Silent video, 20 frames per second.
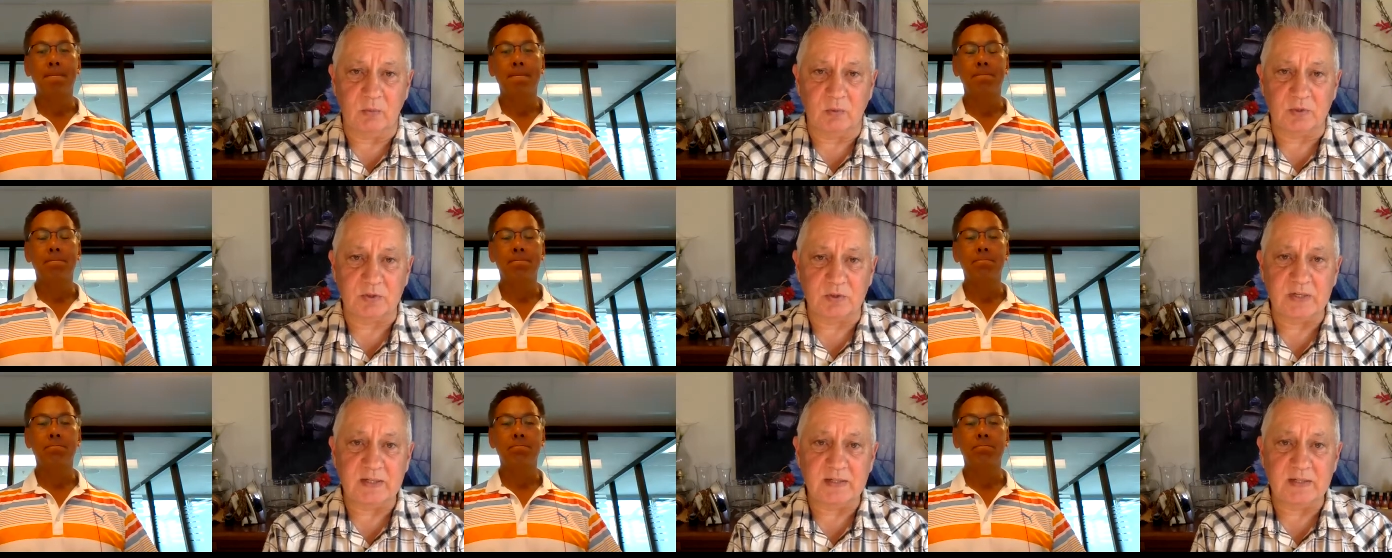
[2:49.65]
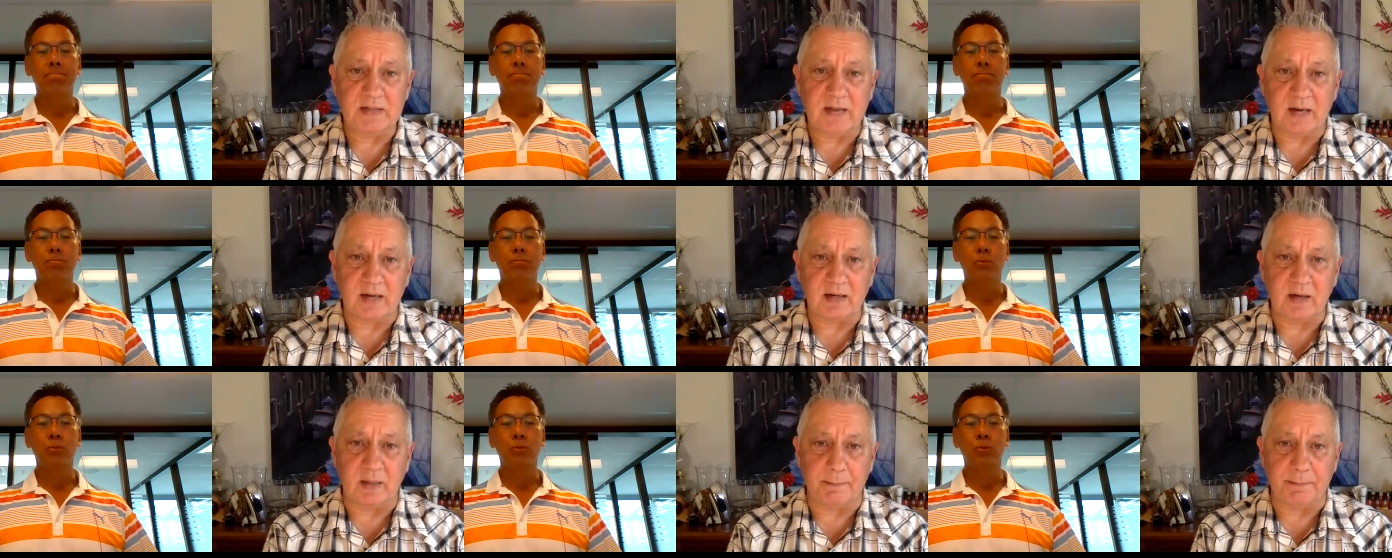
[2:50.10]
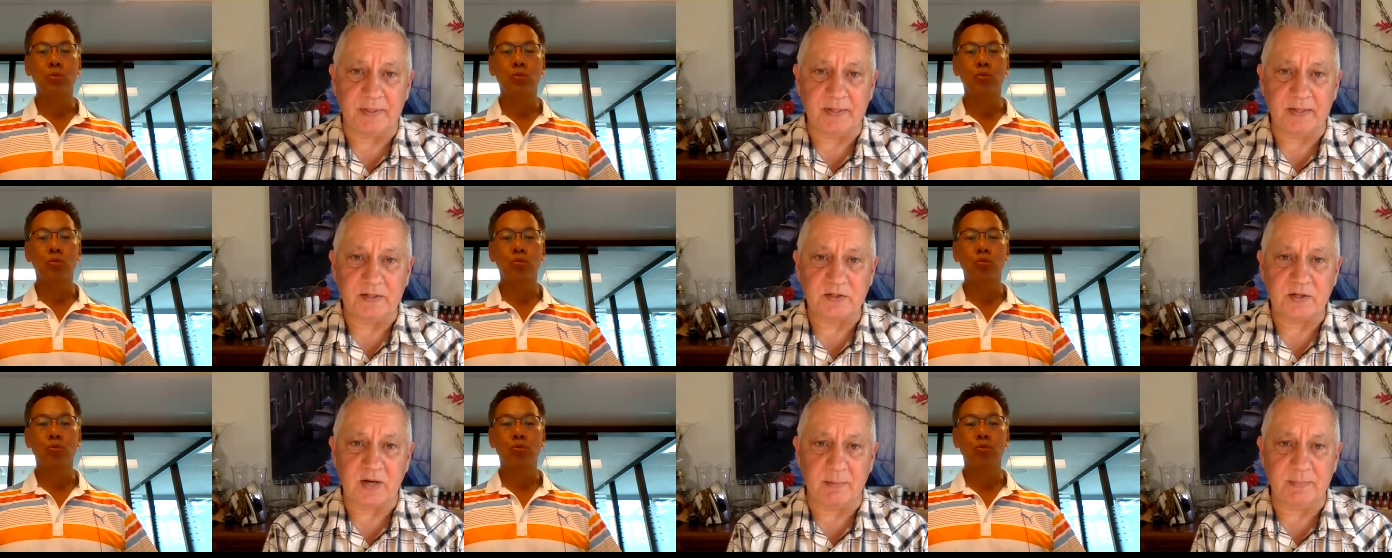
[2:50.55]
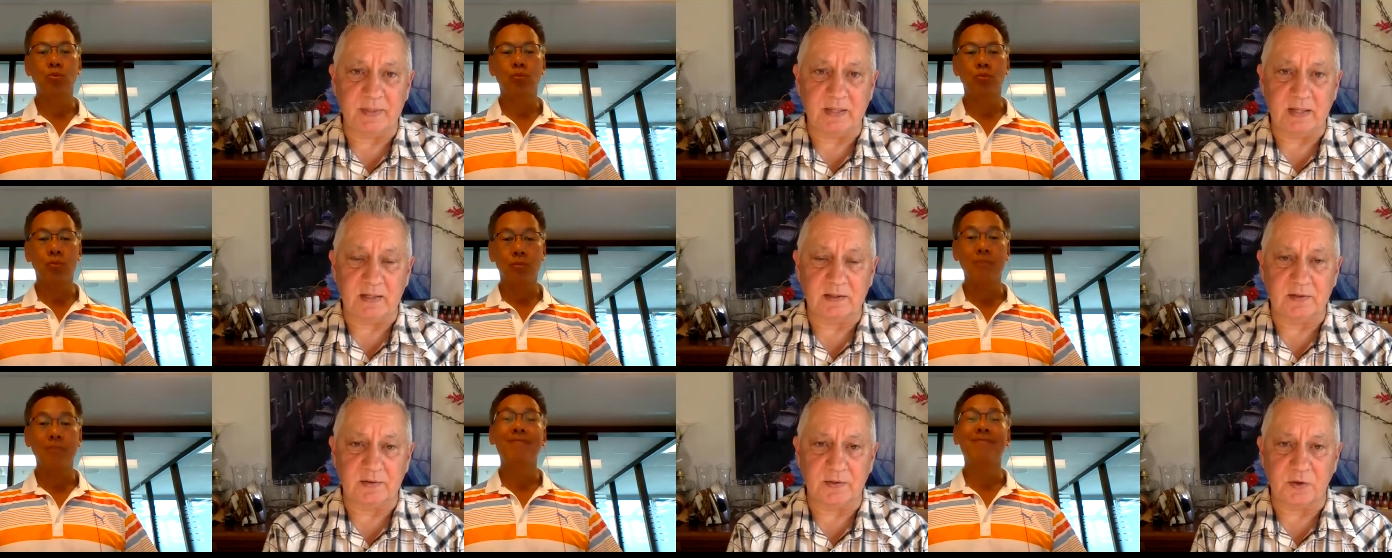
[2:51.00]
Speaker 1: we're seeing tech companies coming
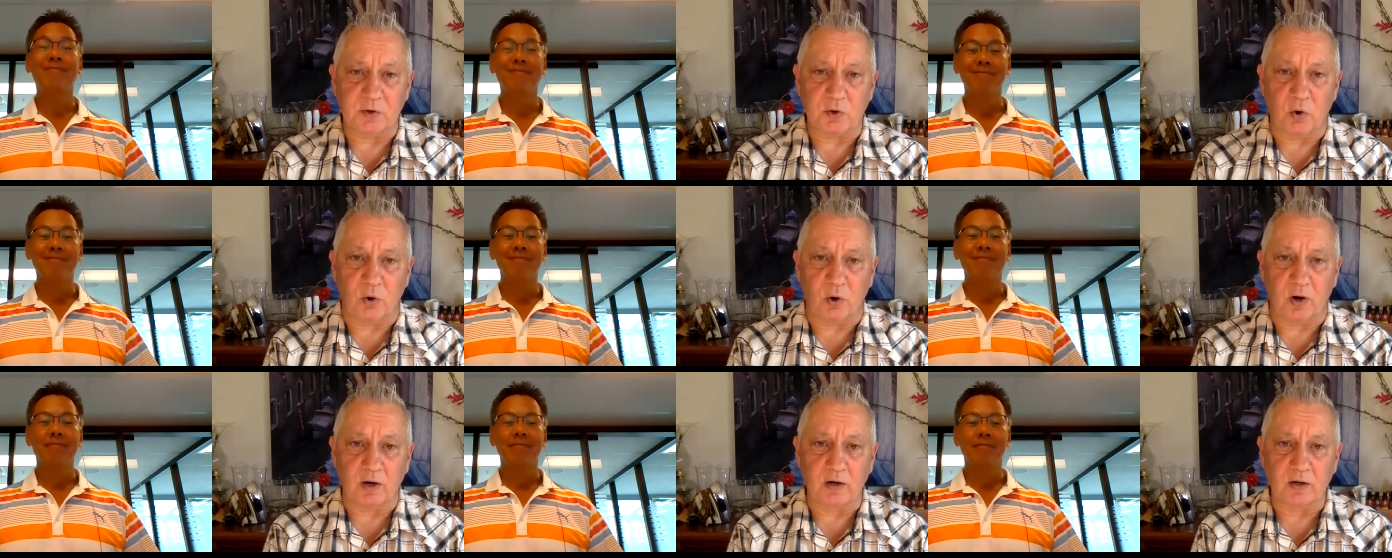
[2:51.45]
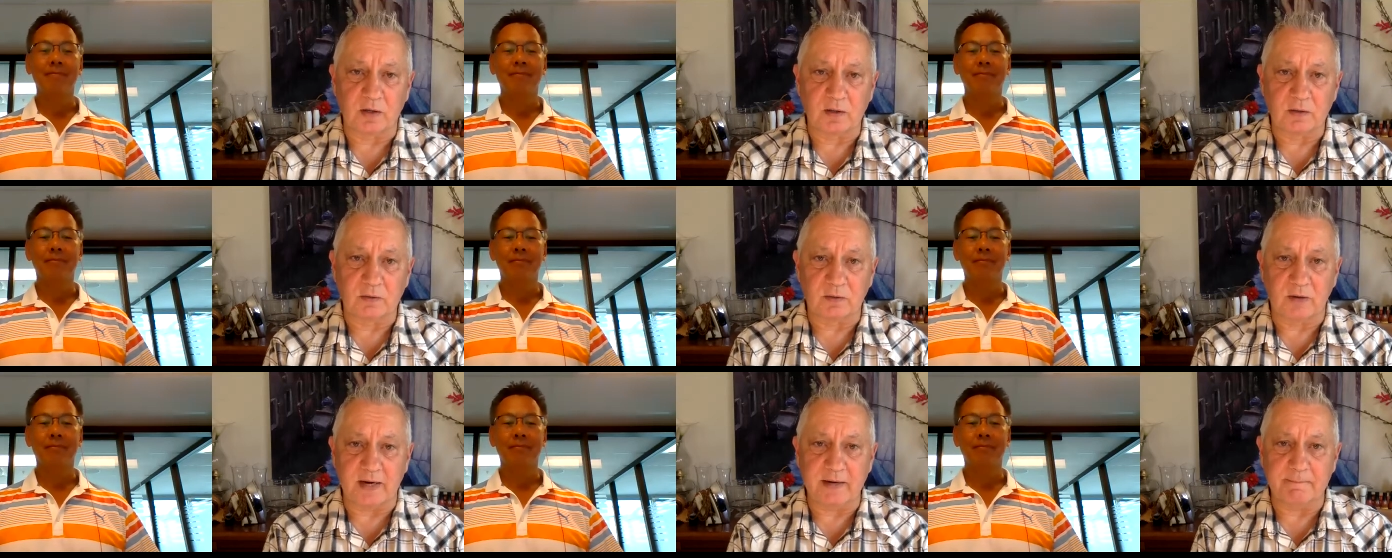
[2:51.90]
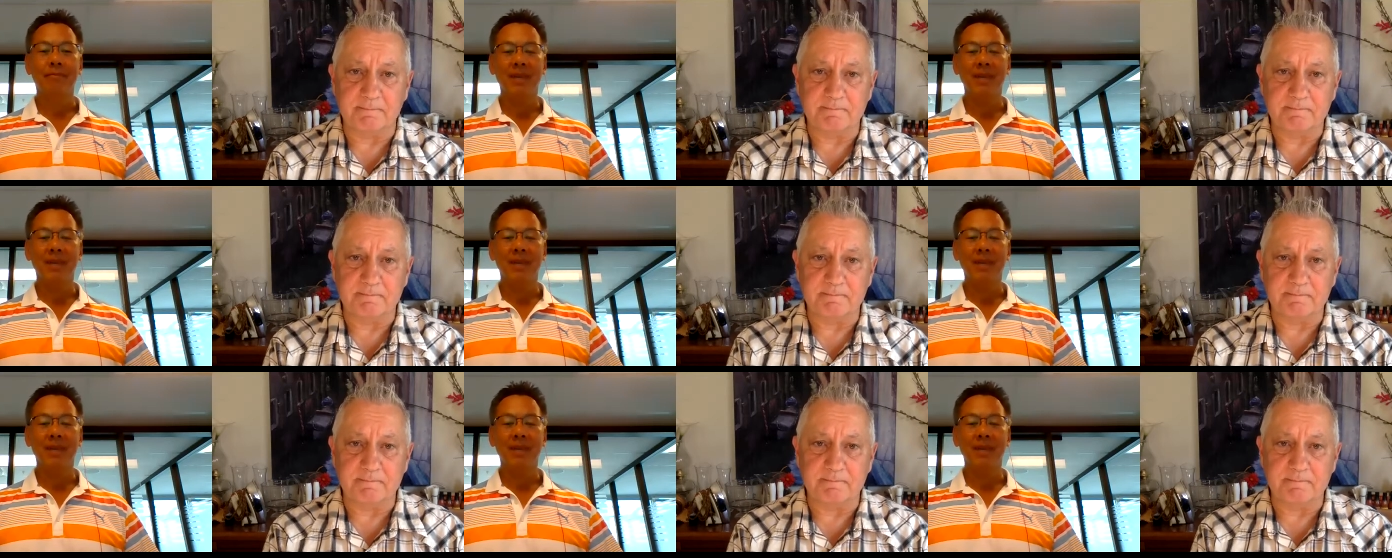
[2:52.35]
into the core, right?